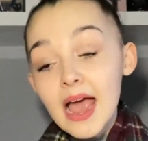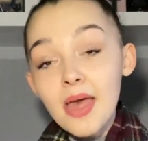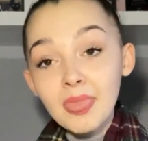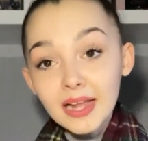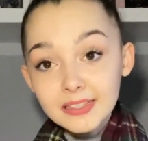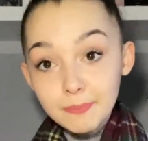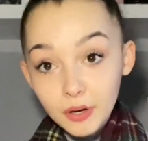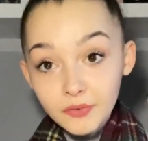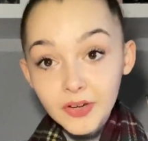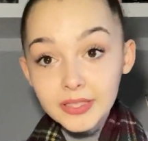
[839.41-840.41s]
and that's
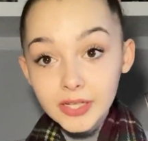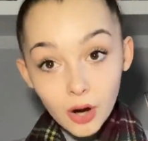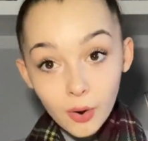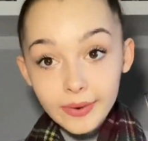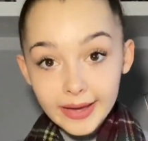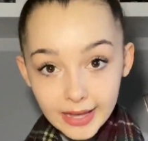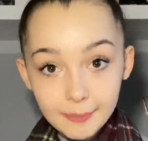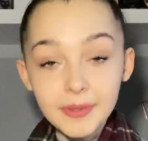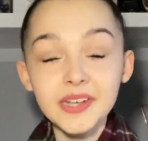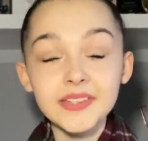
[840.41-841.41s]
perfectly okay
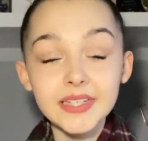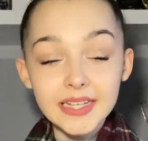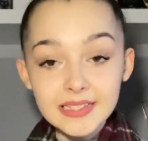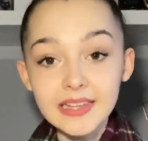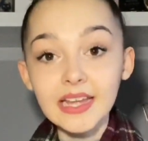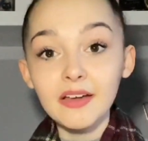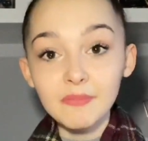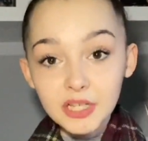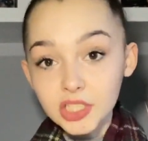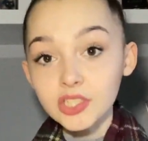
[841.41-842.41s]
because it is, like I
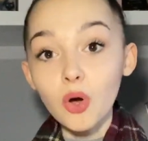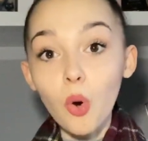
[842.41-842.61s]
mentioned,